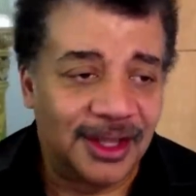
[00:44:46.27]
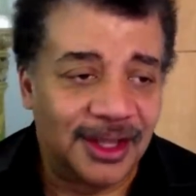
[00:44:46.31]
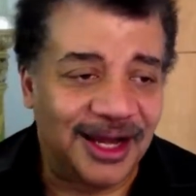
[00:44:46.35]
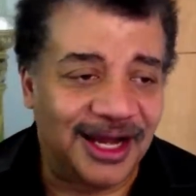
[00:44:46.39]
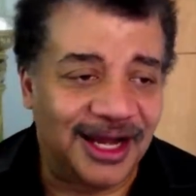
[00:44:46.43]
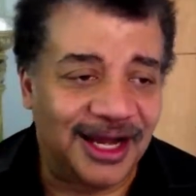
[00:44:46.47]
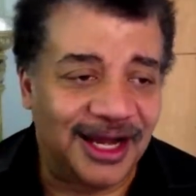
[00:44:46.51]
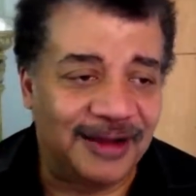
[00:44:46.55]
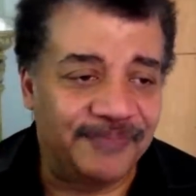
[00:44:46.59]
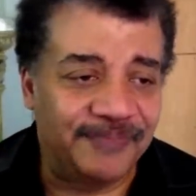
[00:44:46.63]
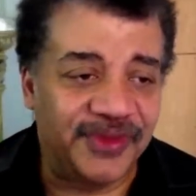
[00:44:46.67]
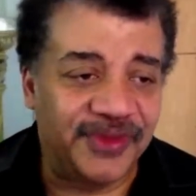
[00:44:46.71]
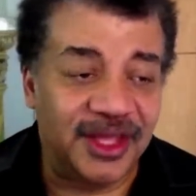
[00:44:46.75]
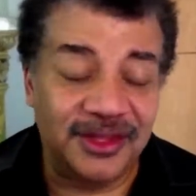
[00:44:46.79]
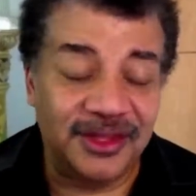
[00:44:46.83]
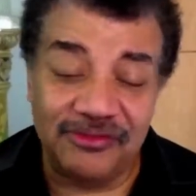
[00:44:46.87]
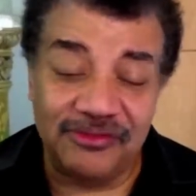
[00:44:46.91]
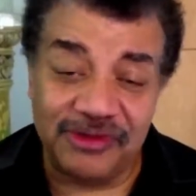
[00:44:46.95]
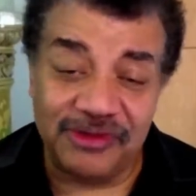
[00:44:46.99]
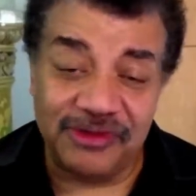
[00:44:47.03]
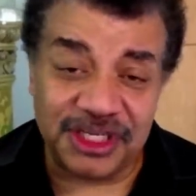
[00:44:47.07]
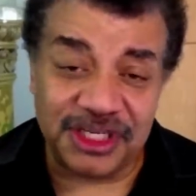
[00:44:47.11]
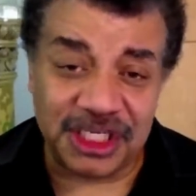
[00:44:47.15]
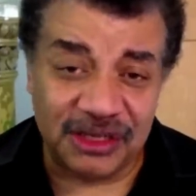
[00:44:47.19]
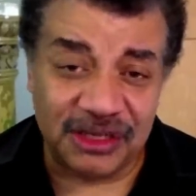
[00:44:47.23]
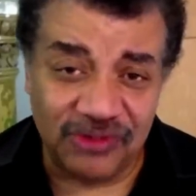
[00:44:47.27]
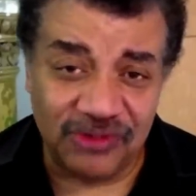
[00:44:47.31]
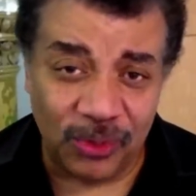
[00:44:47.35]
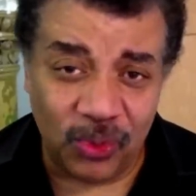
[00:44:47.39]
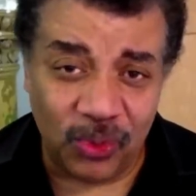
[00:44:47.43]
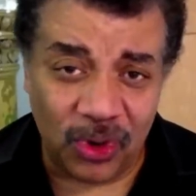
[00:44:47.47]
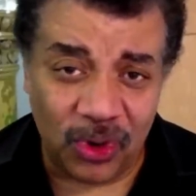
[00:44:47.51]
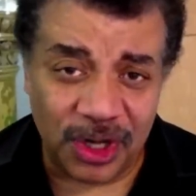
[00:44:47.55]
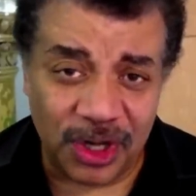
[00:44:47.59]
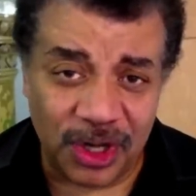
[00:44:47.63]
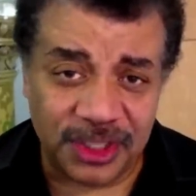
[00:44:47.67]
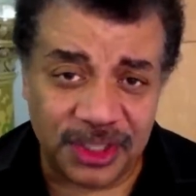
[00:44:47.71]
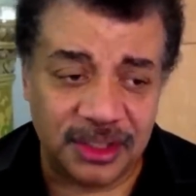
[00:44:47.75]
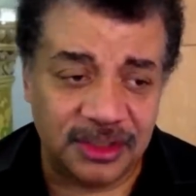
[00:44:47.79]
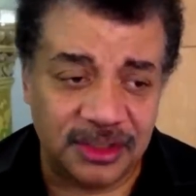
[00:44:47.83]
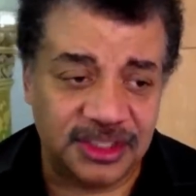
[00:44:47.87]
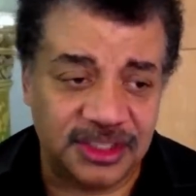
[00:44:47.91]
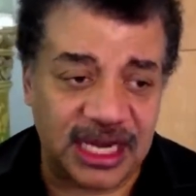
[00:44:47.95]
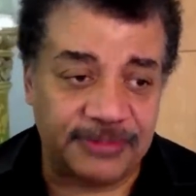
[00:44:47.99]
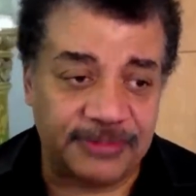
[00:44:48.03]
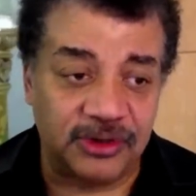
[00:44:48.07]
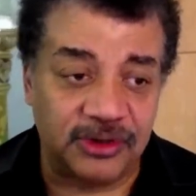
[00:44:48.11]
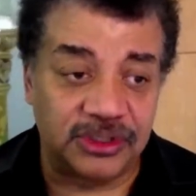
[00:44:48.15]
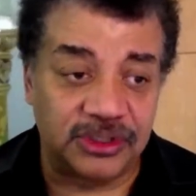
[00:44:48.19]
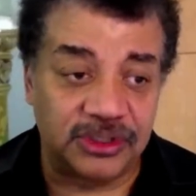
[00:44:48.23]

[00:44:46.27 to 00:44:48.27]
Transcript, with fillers: In the risk and reward chapter,